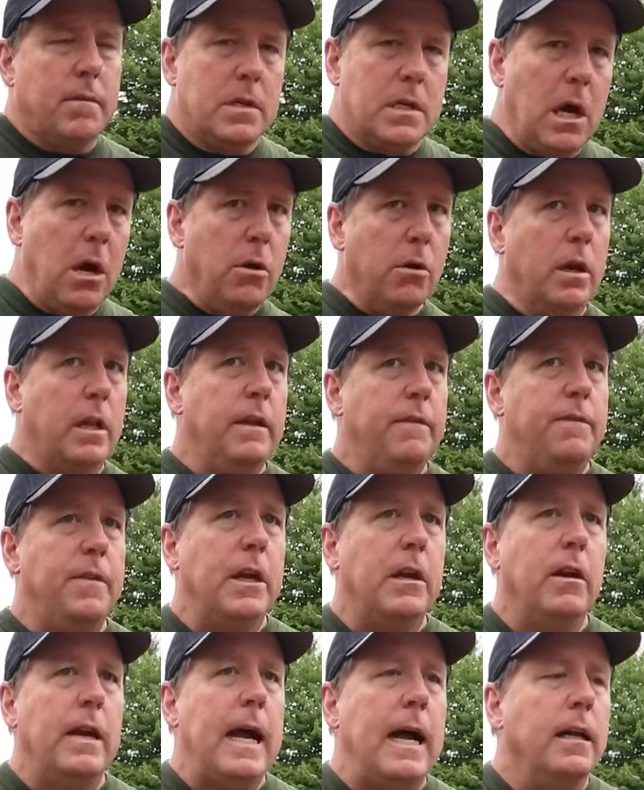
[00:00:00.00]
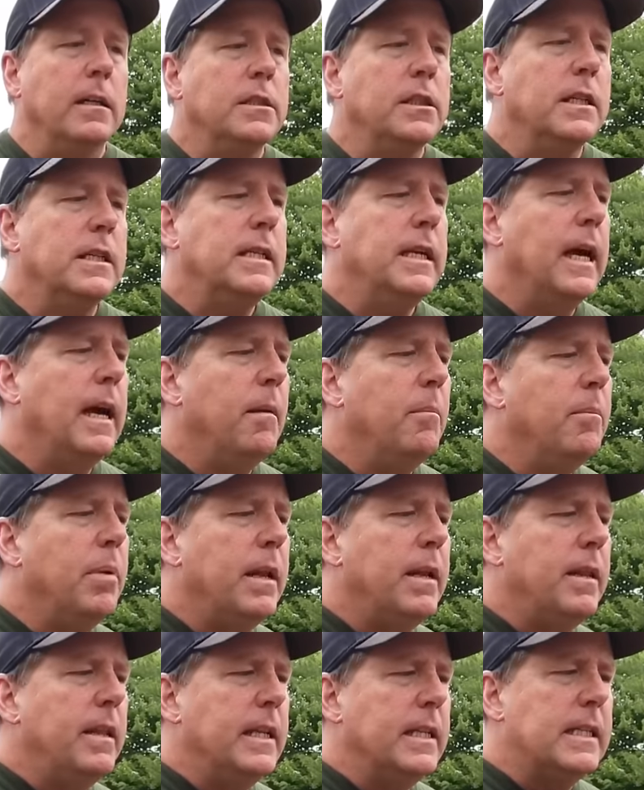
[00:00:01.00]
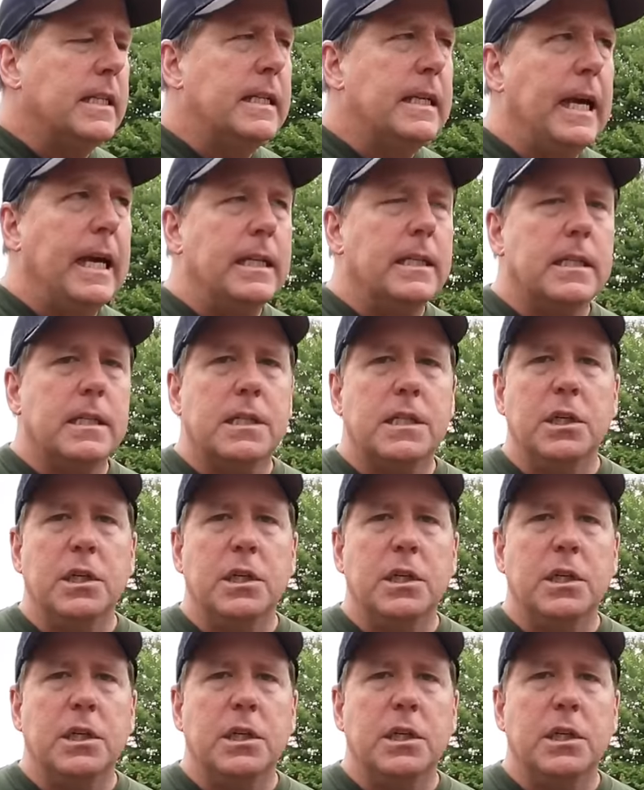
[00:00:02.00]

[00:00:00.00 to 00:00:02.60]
totally figured out just yet, but this gets